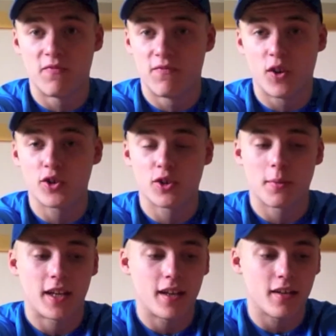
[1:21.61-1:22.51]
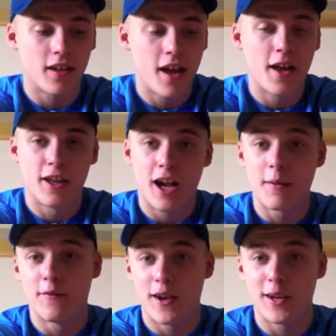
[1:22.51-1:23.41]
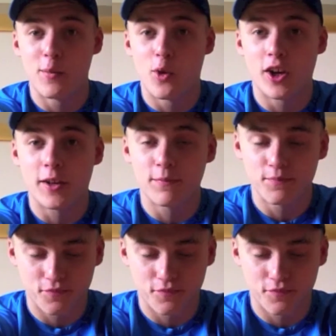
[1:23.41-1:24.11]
focused on my hair, that'll be very boring.